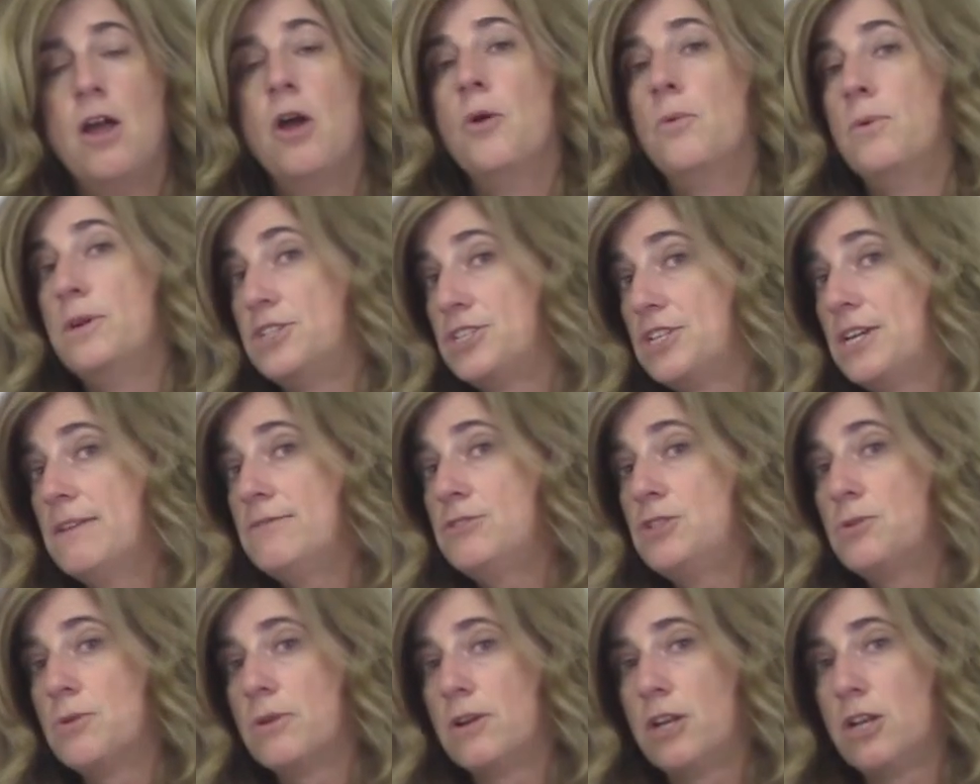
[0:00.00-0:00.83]
which gives
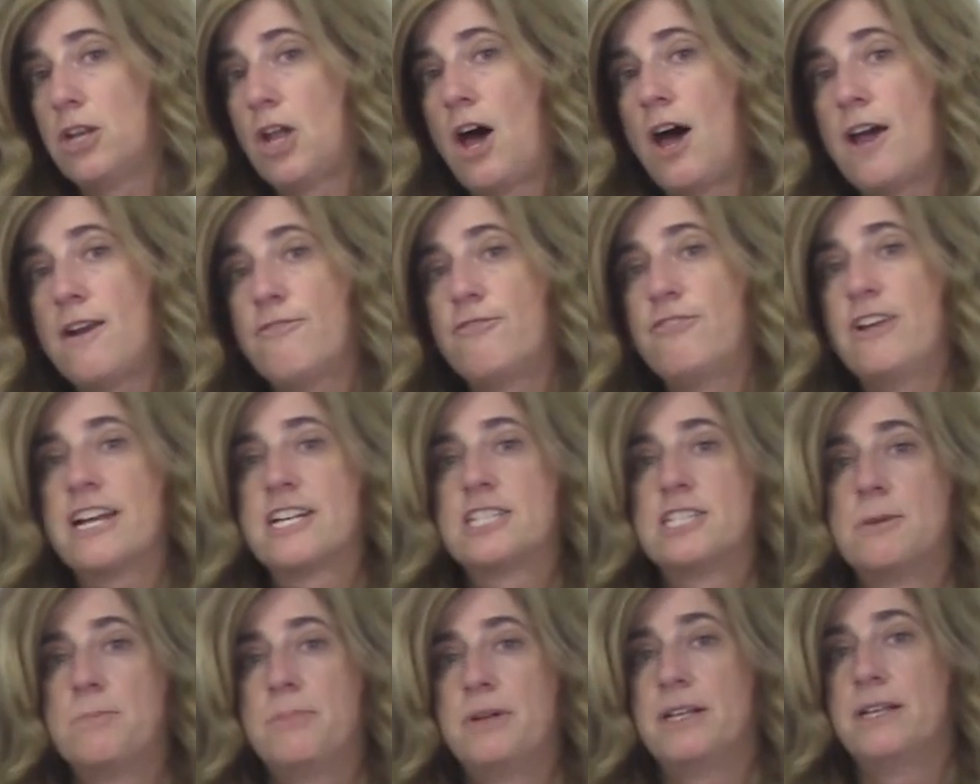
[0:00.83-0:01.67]
you a lot of
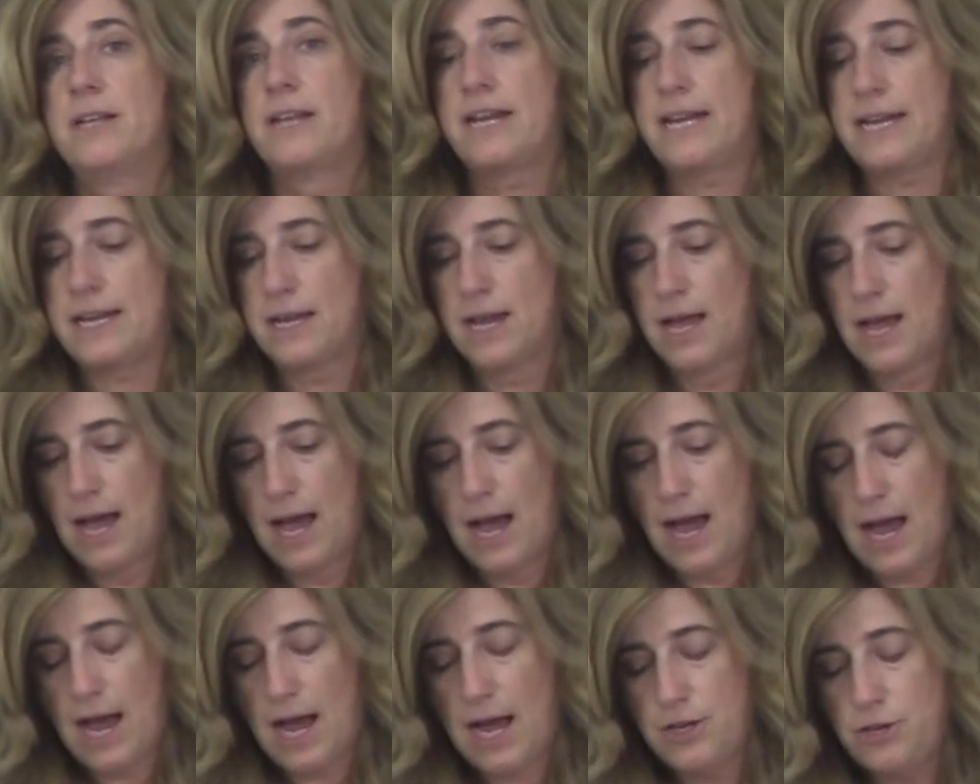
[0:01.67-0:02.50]
flexibility.
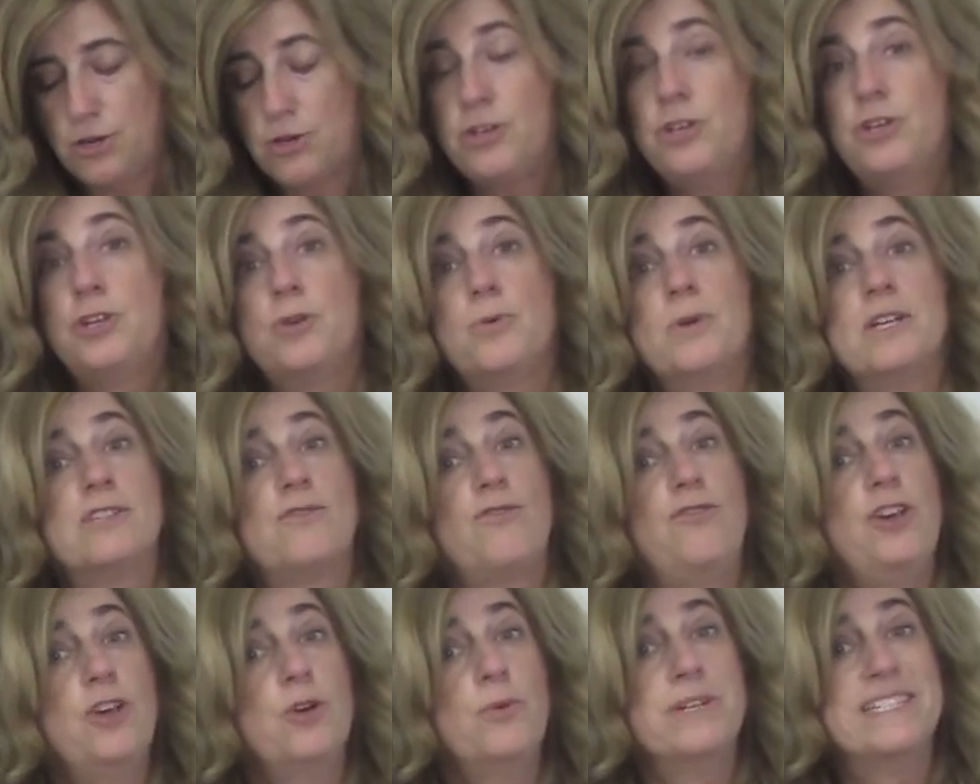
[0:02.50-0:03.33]
Uh, you can do as
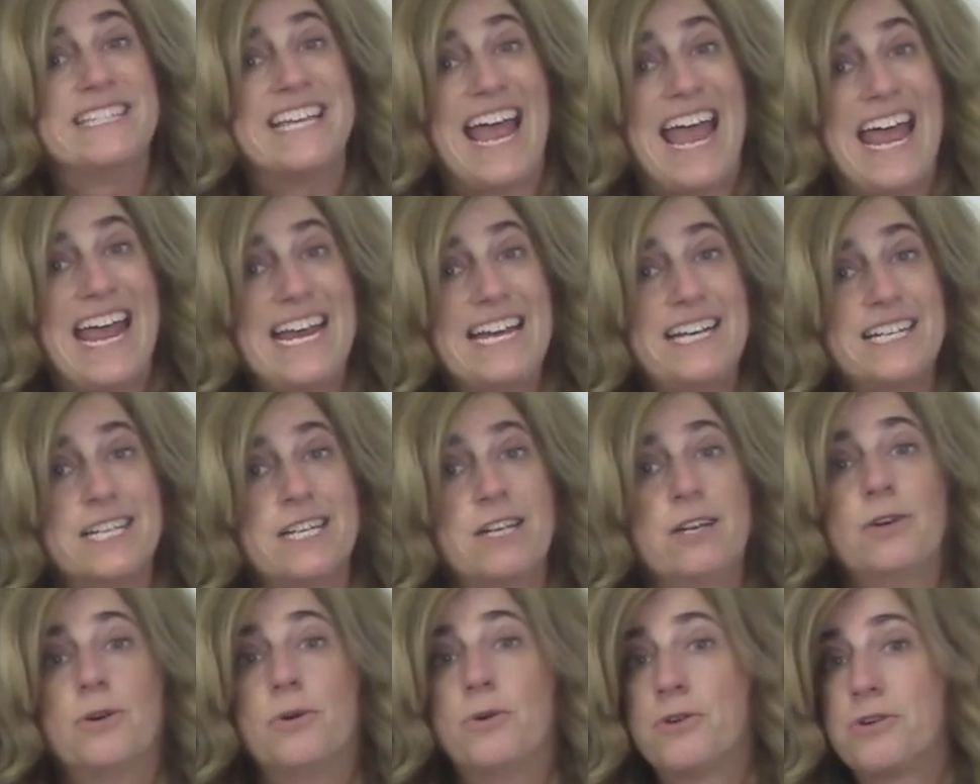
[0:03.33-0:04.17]
few as eight
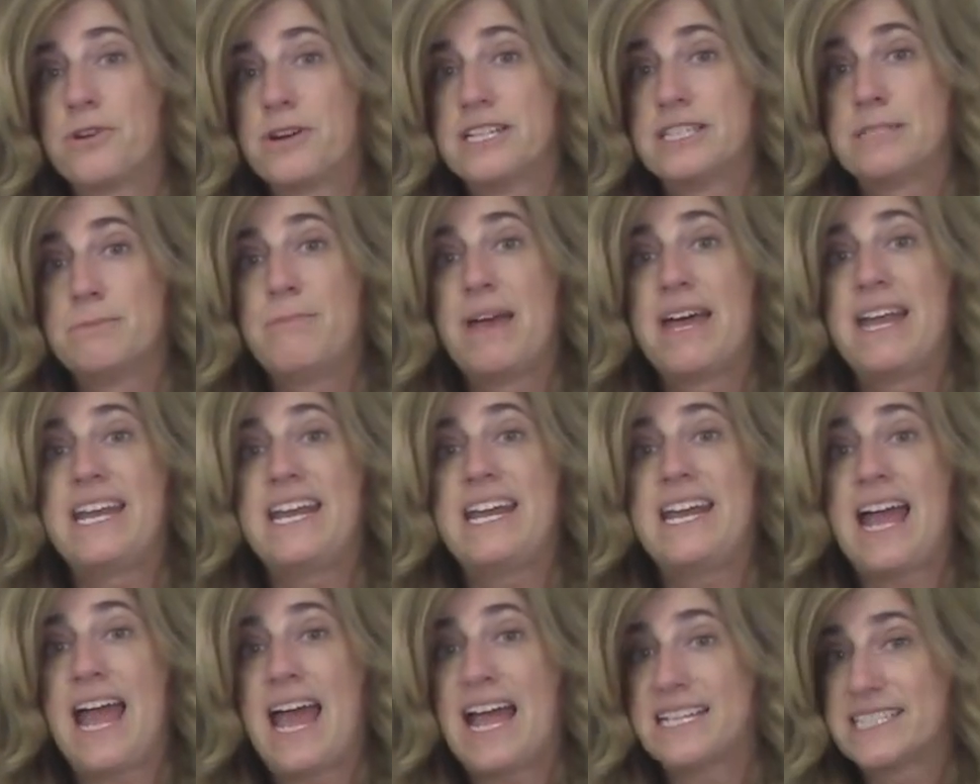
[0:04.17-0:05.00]
or as
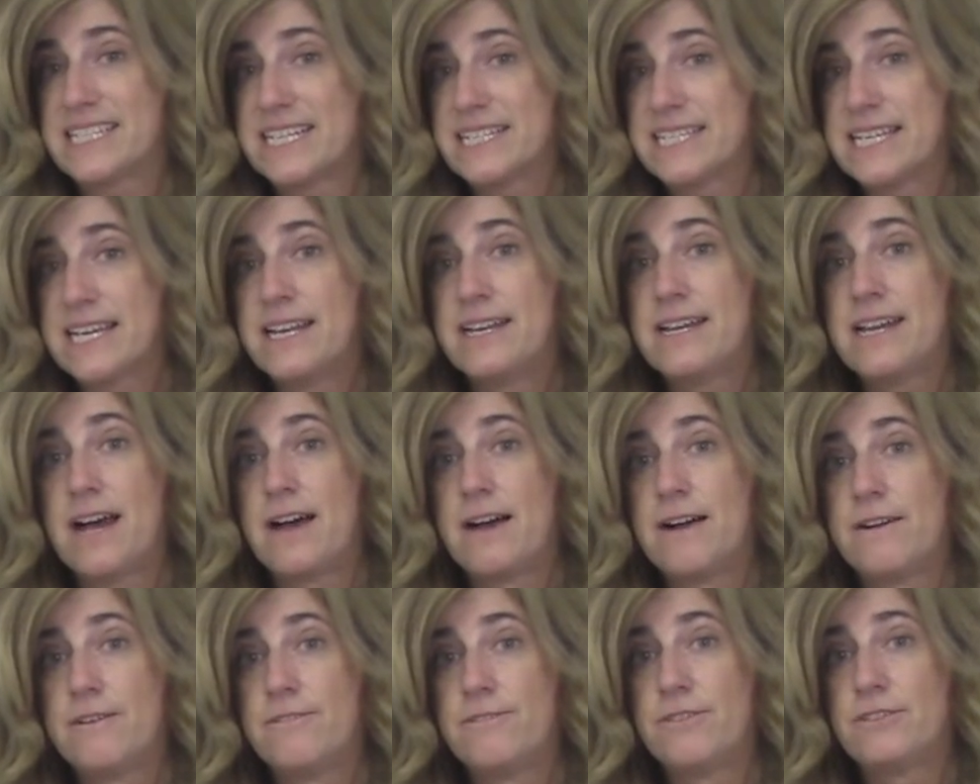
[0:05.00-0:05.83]
many, as I said,
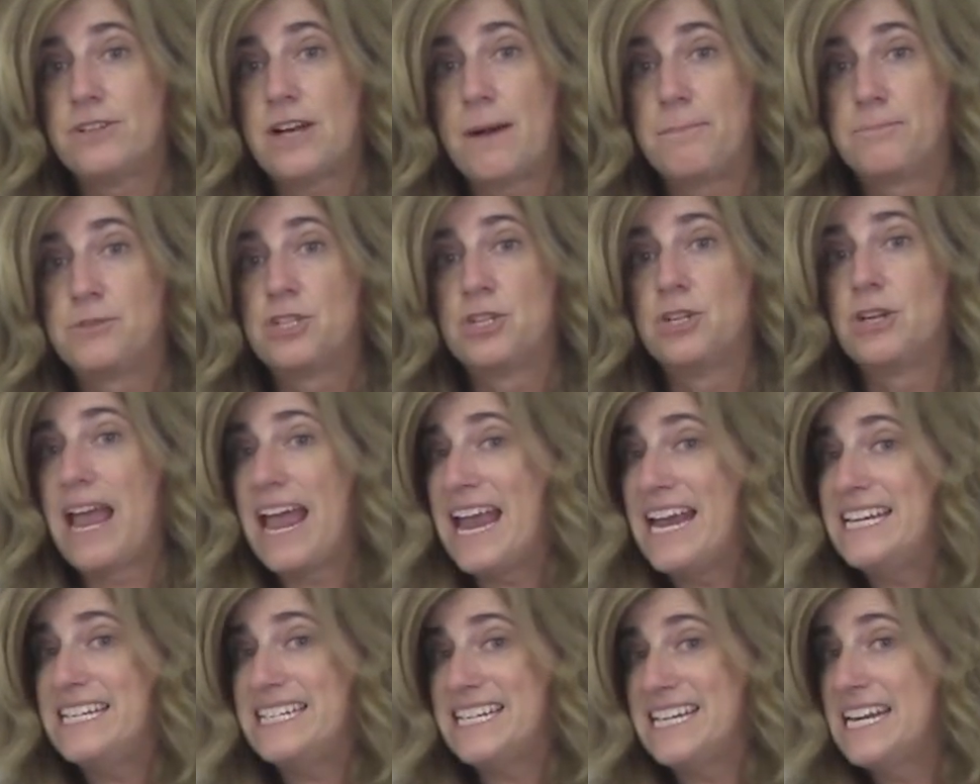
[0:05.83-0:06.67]
uh, up to
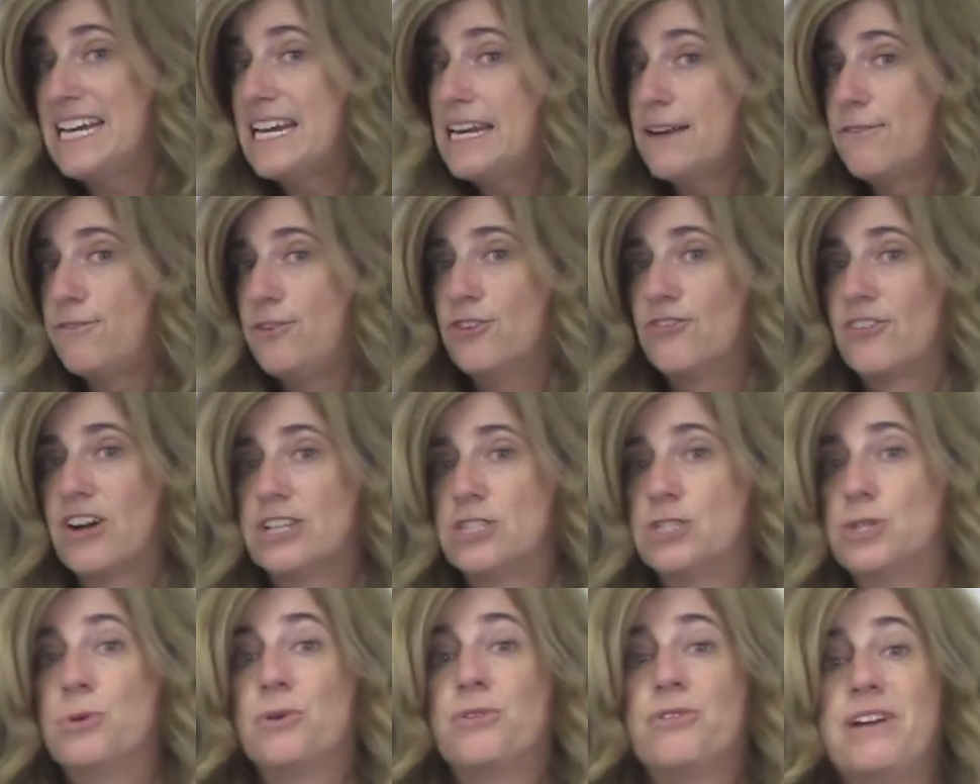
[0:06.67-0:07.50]
eighteen if you've got
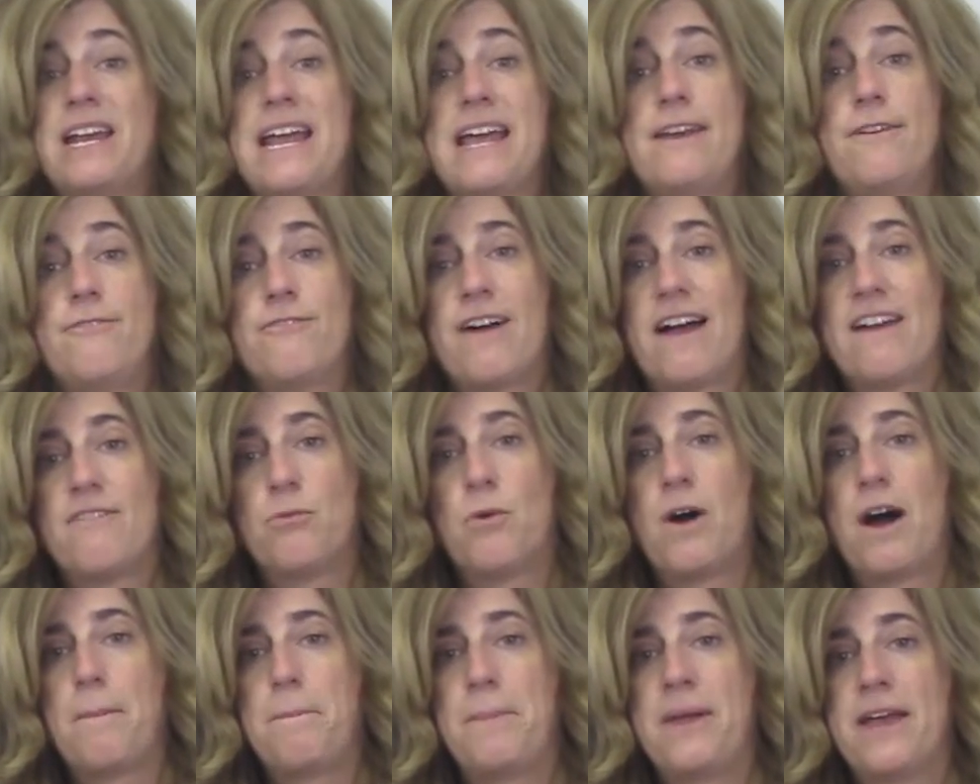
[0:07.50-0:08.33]
two hundred eighty-five
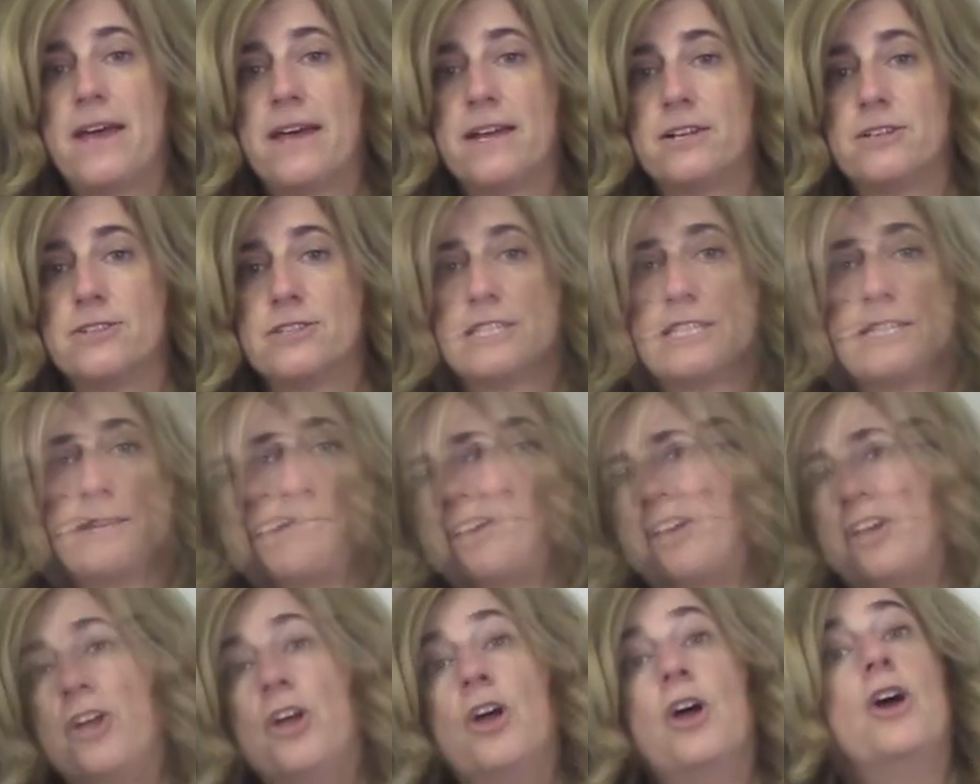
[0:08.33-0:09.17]
watt panels.
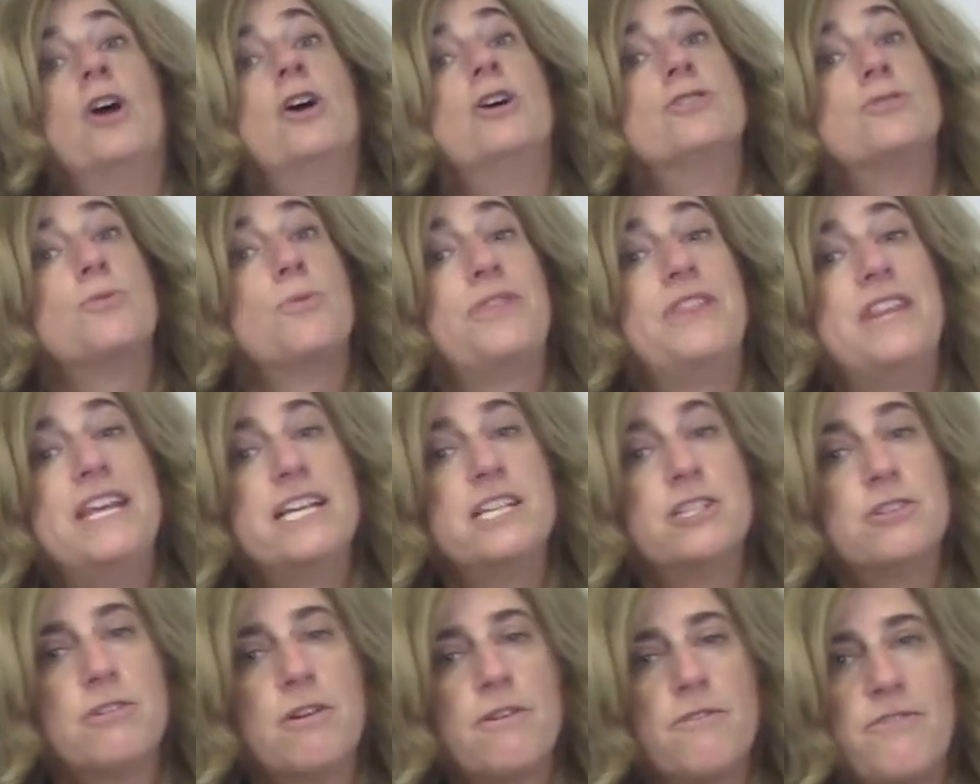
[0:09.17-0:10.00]
So these are